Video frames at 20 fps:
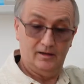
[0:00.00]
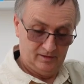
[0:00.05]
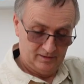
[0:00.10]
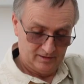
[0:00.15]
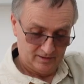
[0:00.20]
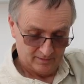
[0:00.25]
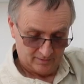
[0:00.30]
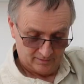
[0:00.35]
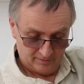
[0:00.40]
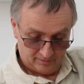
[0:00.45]

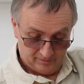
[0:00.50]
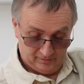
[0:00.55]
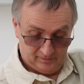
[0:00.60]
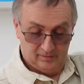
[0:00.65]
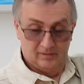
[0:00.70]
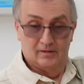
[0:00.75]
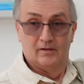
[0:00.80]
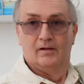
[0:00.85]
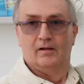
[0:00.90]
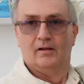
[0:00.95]

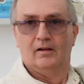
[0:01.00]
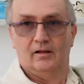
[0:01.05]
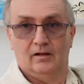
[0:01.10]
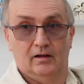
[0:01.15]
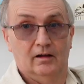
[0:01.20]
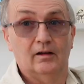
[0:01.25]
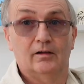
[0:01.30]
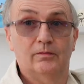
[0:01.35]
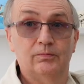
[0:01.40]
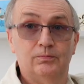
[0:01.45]

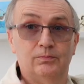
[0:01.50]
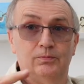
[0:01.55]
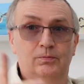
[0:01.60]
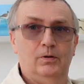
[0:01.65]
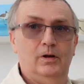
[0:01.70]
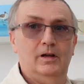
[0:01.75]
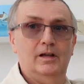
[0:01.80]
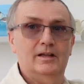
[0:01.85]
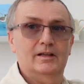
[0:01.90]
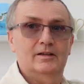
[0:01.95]

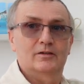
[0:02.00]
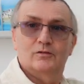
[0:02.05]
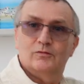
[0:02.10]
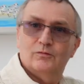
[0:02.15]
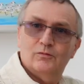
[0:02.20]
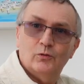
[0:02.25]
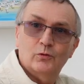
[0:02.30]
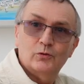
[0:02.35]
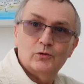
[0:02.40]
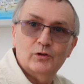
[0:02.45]

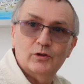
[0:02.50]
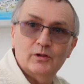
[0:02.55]
Force